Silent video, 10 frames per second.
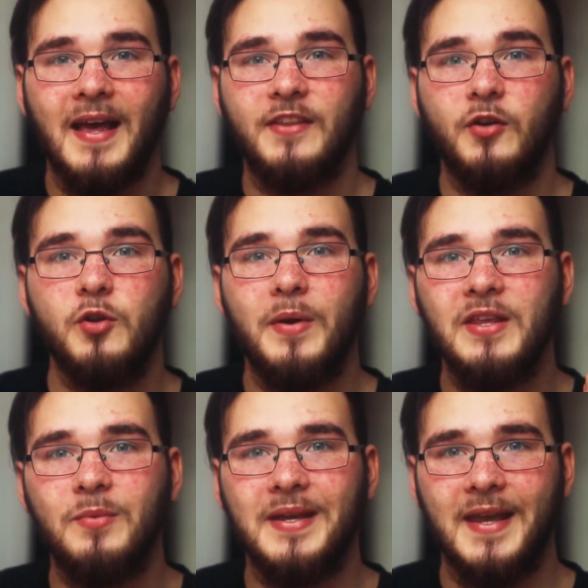And the only way
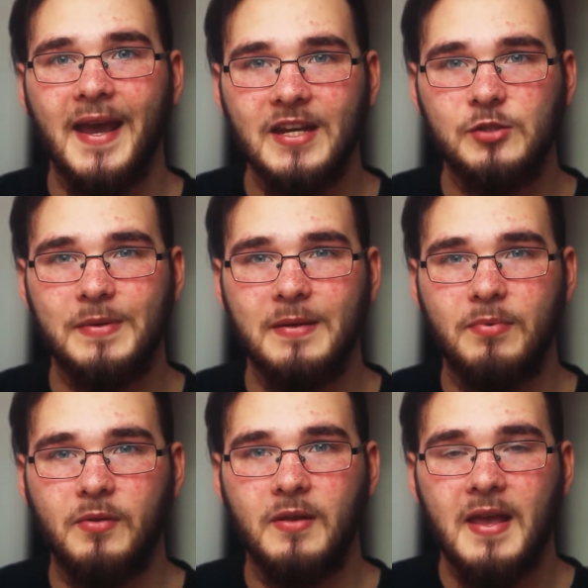you engage
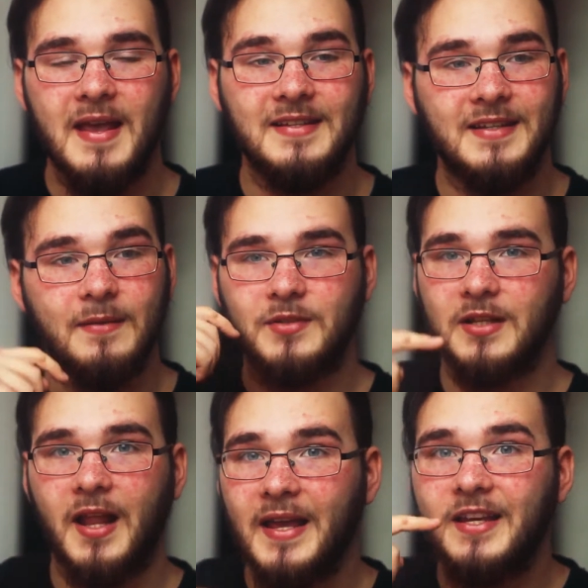people is to get them to
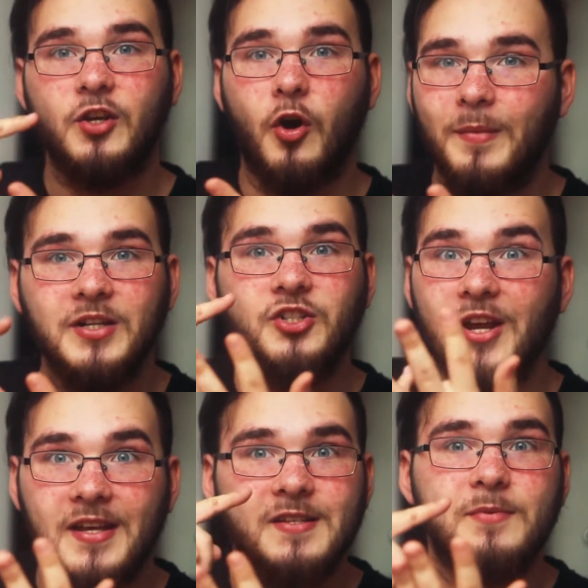like, comment,
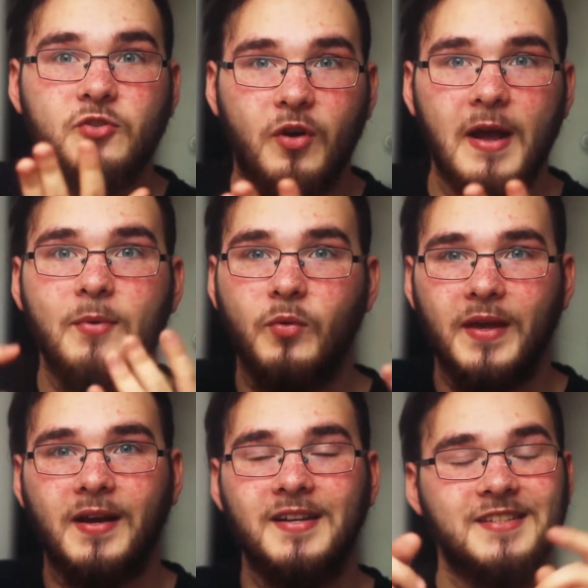share, subscribe, all
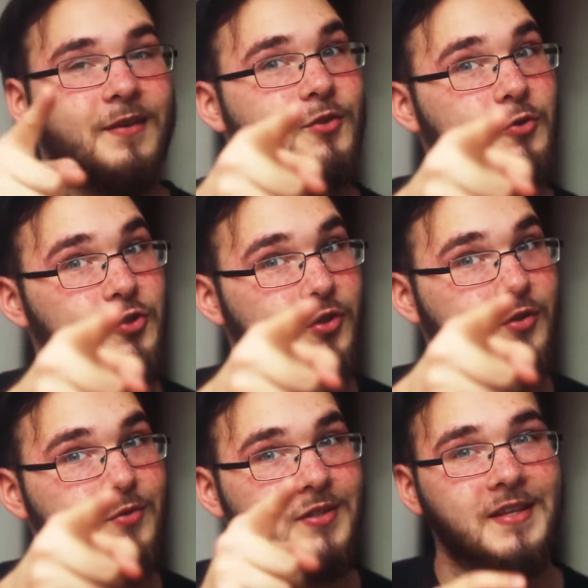that kind of stuff that you should
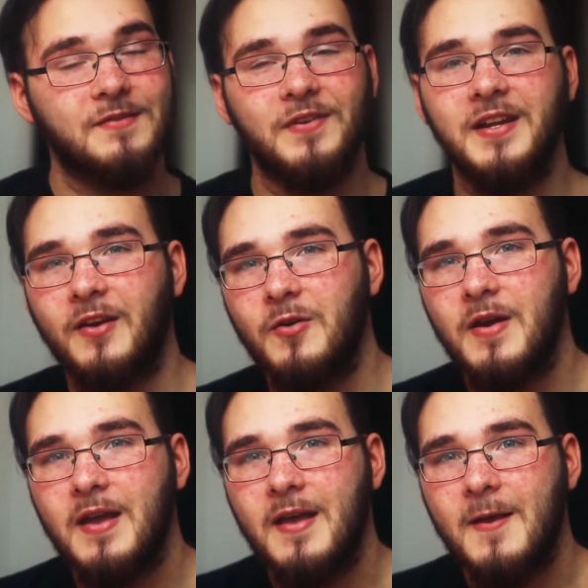do to this video.
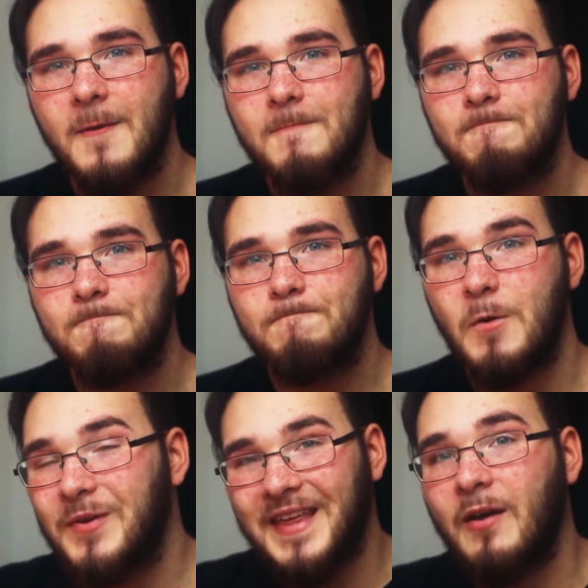
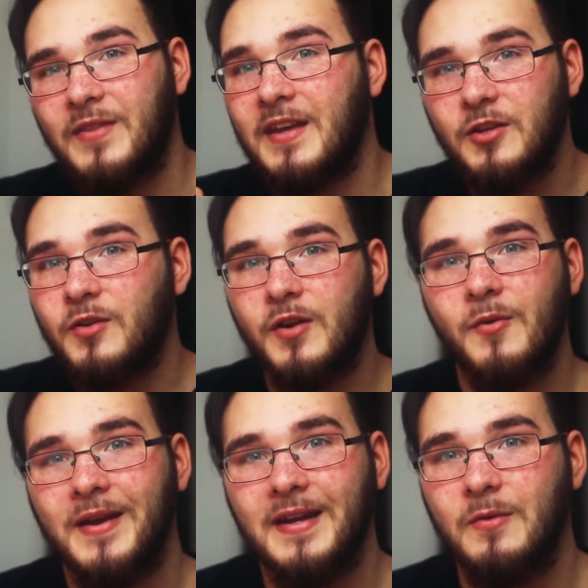But without that, you're not
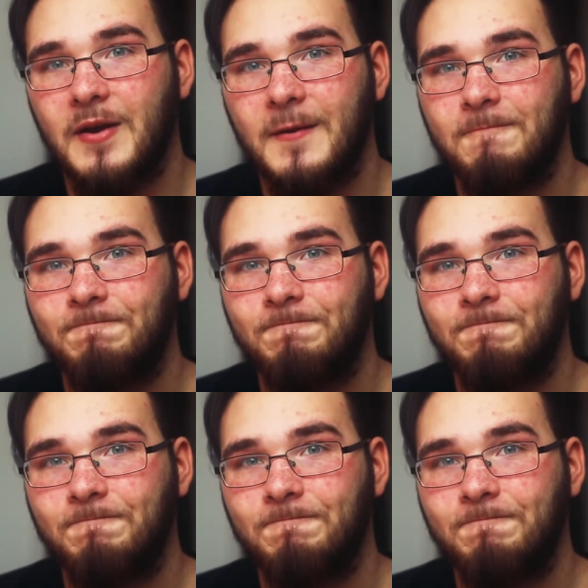going anywhere.